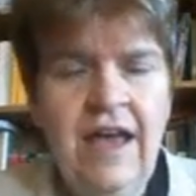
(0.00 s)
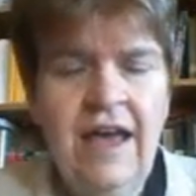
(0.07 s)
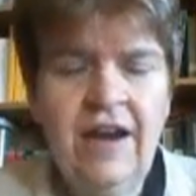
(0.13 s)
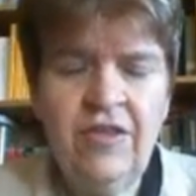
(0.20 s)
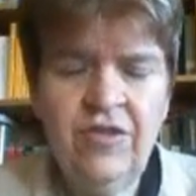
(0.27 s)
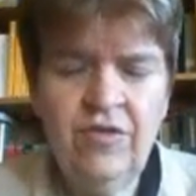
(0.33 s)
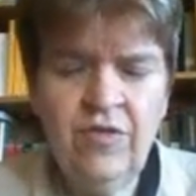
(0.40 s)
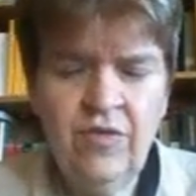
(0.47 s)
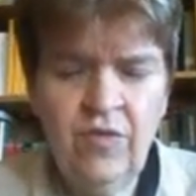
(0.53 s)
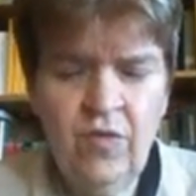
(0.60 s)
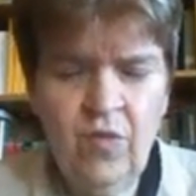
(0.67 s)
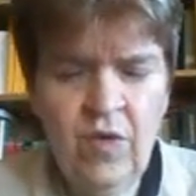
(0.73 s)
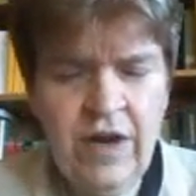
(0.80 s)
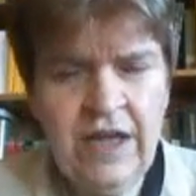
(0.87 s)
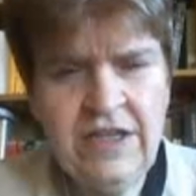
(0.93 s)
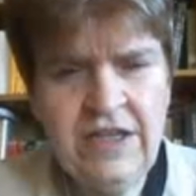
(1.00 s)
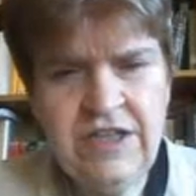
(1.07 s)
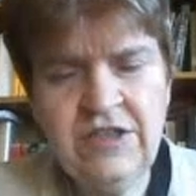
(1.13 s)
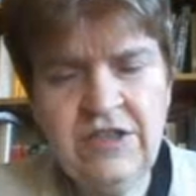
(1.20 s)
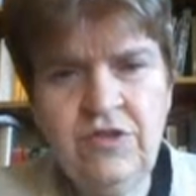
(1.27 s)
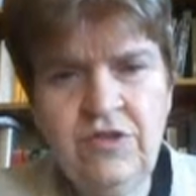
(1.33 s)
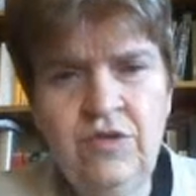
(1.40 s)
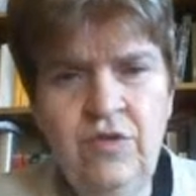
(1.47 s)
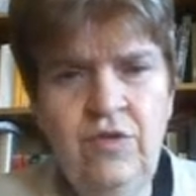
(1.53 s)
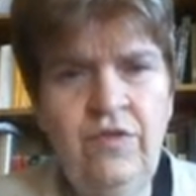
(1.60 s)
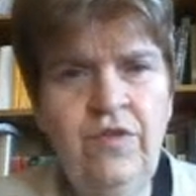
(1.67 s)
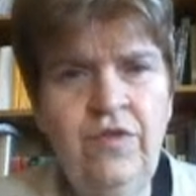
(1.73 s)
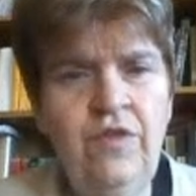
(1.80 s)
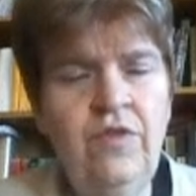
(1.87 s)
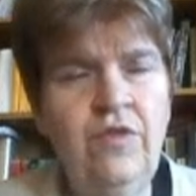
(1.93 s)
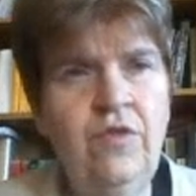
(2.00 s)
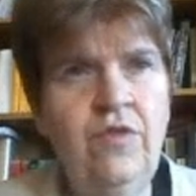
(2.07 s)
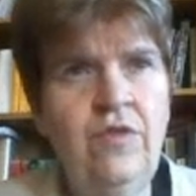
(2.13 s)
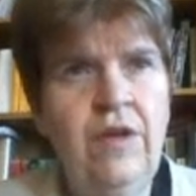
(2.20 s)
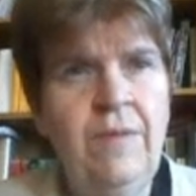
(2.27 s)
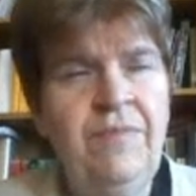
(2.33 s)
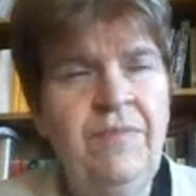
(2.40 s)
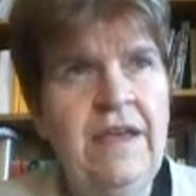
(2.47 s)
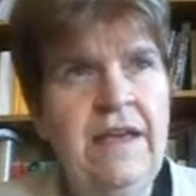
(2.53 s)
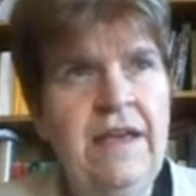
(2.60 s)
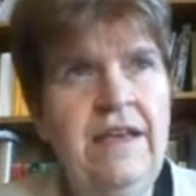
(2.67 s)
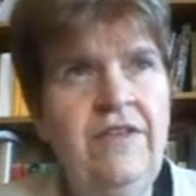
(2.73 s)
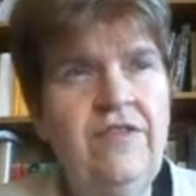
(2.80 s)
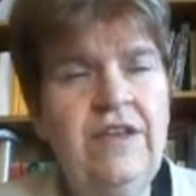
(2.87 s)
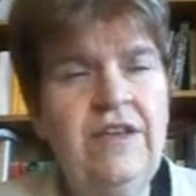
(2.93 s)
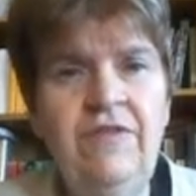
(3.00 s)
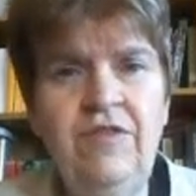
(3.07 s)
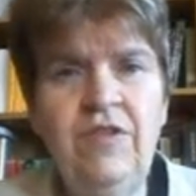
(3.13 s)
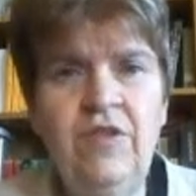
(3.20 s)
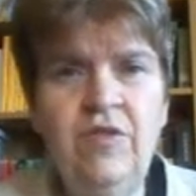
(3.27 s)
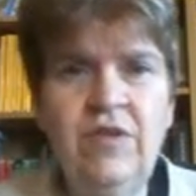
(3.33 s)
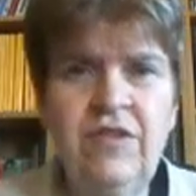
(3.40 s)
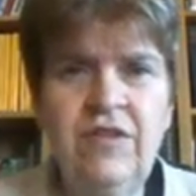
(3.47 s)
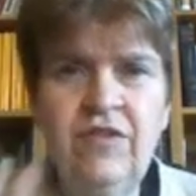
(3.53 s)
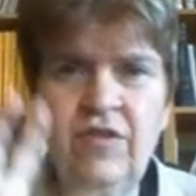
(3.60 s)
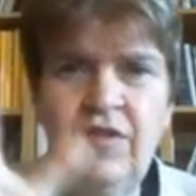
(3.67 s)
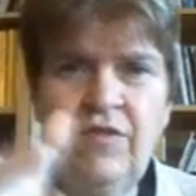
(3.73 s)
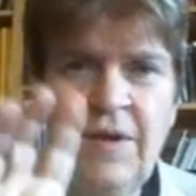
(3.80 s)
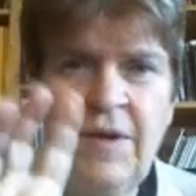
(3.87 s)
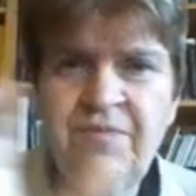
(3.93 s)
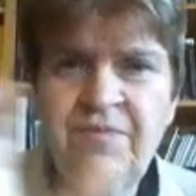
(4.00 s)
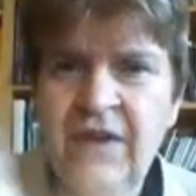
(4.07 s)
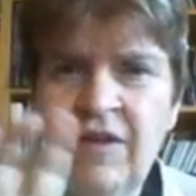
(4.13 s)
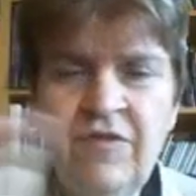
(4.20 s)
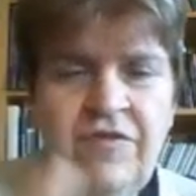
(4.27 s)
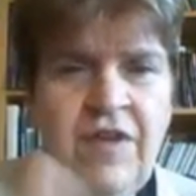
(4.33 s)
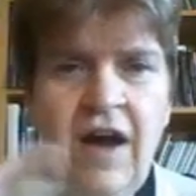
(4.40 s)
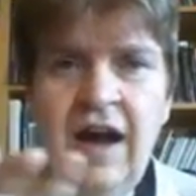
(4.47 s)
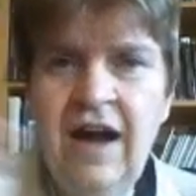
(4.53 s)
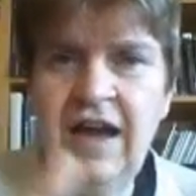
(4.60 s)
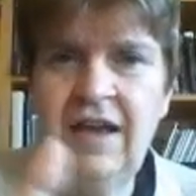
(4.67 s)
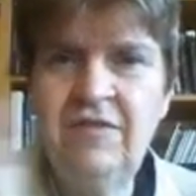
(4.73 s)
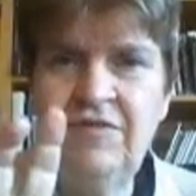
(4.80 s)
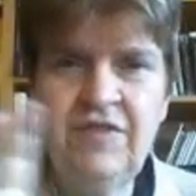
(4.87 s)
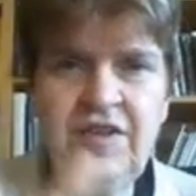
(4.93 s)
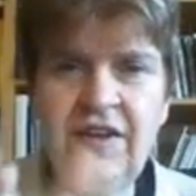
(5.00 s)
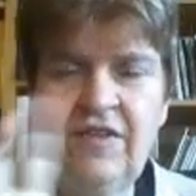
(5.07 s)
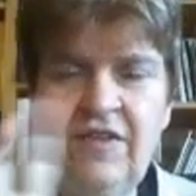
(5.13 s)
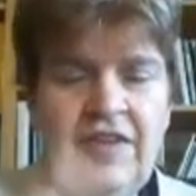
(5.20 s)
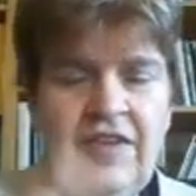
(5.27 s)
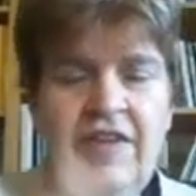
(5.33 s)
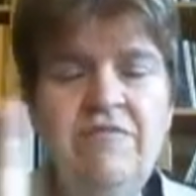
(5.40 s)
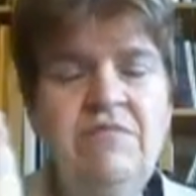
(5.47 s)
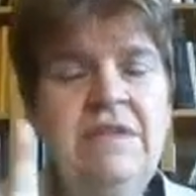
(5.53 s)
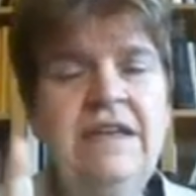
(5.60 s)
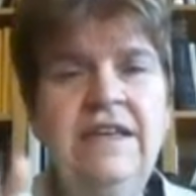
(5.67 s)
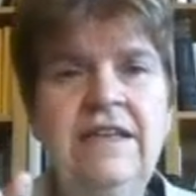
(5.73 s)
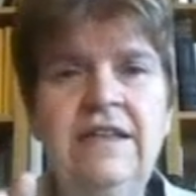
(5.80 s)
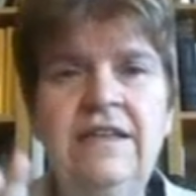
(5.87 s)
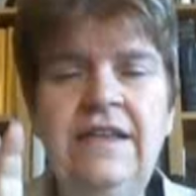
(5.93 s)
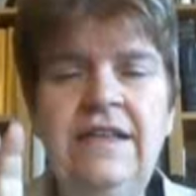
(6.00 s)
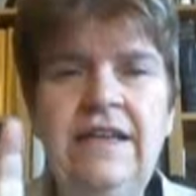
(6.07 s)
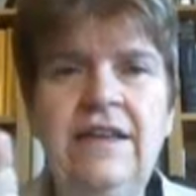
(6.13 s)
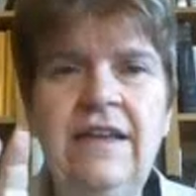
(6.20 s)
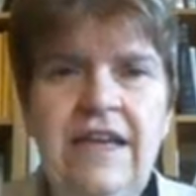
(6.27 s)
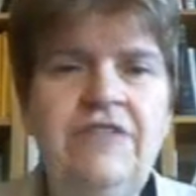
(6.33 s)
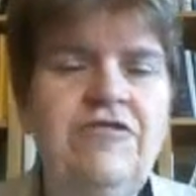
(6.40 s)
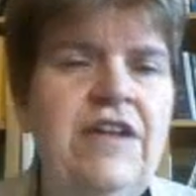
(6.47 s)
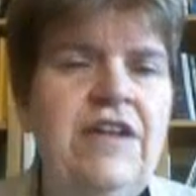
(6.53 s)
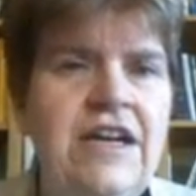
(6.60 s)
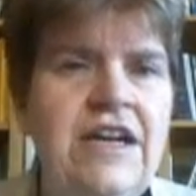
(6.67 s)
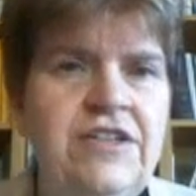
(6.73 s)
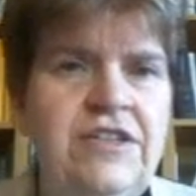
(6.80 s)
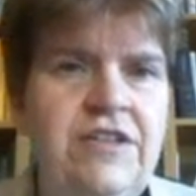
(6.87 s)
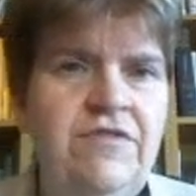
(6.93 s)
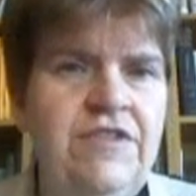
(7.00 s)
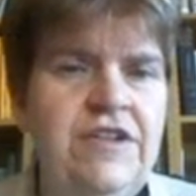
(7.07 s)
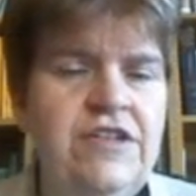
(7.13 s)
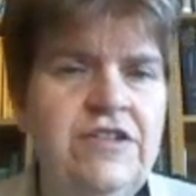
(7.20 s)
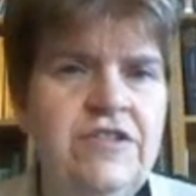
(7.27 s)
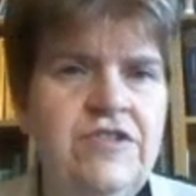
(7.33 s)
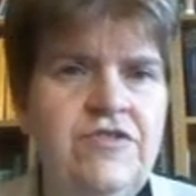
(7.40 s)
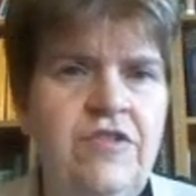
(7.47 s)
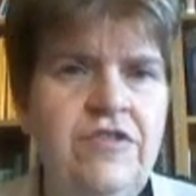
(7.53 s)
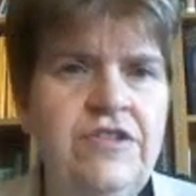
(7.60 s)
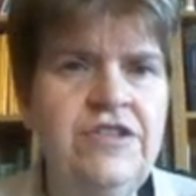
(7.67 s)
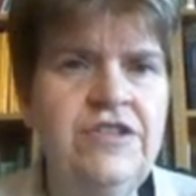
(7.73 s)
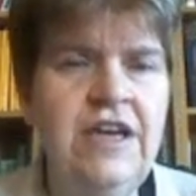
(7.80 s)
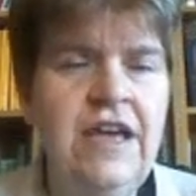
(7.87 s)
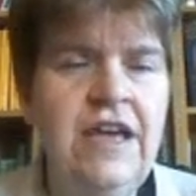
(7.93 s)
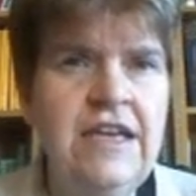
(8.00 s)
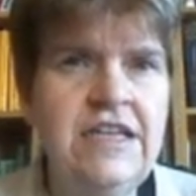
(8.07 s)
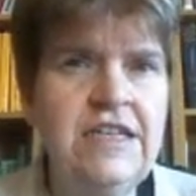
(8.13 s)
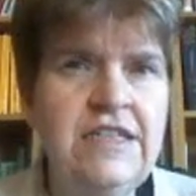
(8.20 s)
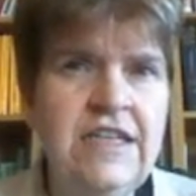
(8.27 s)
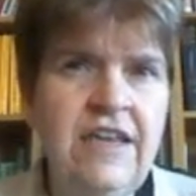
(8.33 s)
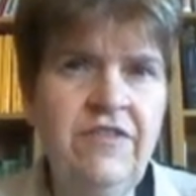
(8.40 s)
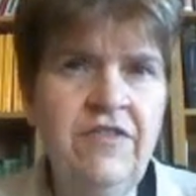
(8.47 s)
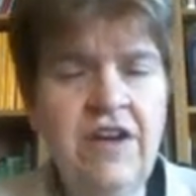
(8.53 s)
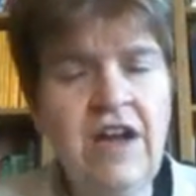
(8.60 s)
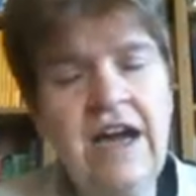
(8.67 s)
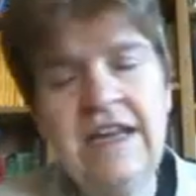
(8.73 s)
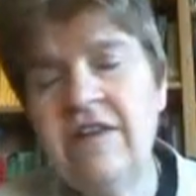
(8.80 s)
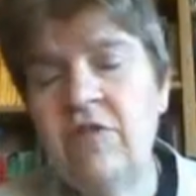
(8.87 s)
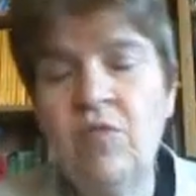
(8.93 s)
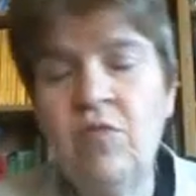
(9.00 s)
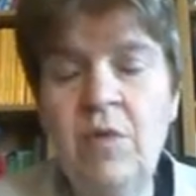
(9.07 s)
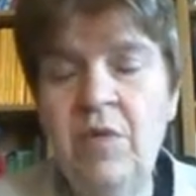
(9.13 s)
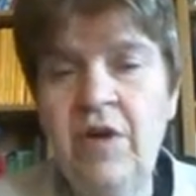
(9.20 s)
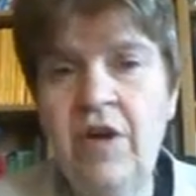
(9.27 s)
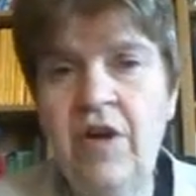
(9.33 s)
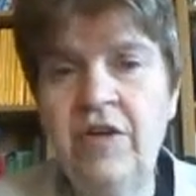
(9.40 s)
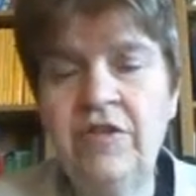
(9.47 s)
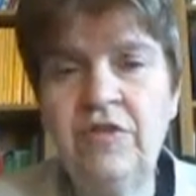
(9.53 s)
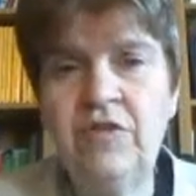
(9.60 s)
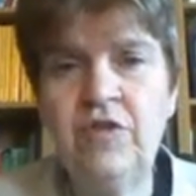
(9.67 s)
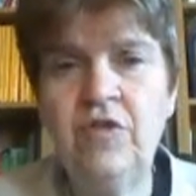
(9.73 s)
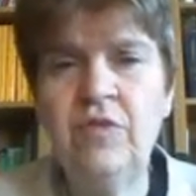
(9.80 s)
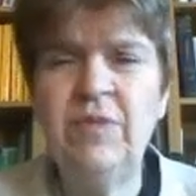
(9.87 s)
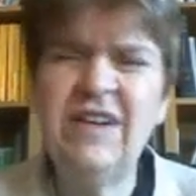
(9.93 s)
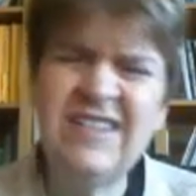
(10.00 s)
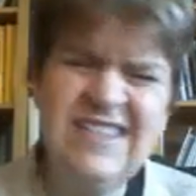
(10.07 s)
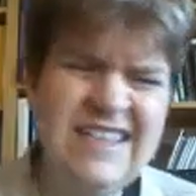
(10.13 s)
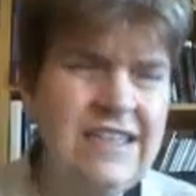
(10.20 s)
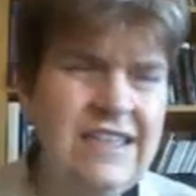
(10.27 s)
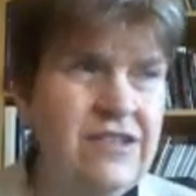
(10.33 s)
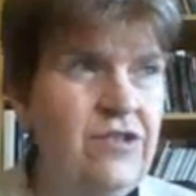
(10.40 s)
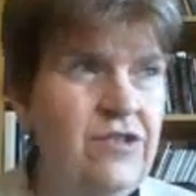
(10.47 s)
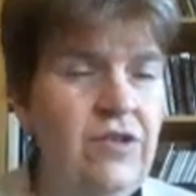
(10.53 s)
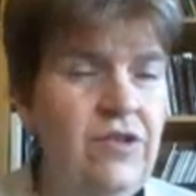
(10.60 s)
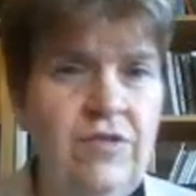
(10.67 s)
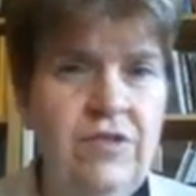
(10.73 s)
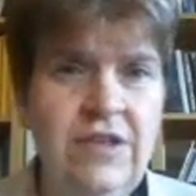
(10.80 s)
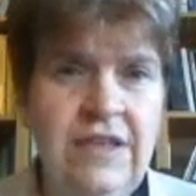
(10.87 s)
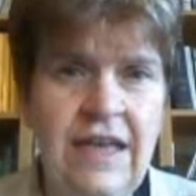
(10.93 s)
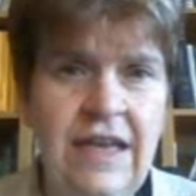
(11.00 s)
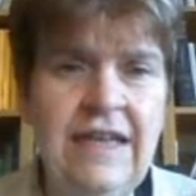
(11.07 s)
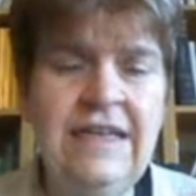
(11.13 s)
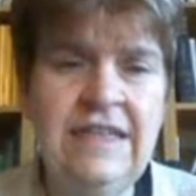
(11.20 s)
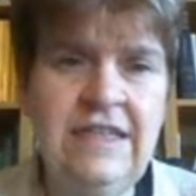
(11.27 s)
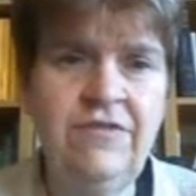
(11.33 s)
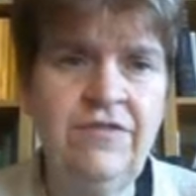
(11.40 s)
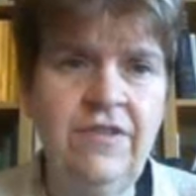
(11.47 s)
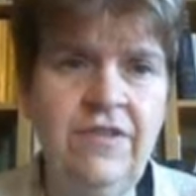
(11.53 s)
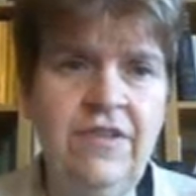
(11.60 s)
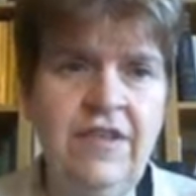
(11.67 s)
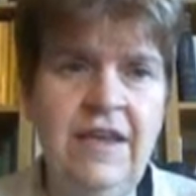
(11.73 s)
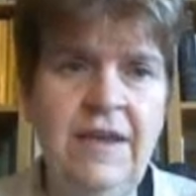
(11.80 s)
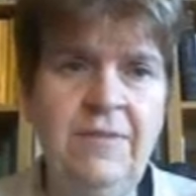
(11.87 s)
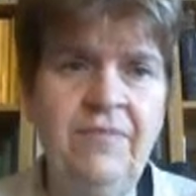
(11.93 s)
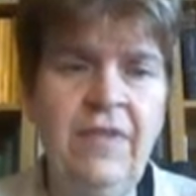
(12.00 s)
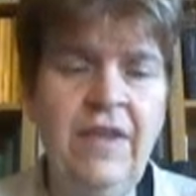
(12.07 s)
And I thought what I'd just do for you is give you a sort of a 5, 6, 7 minute little introduction to visual astrology, just to give you an idea of what we're going to do, because it is a new and a different thing.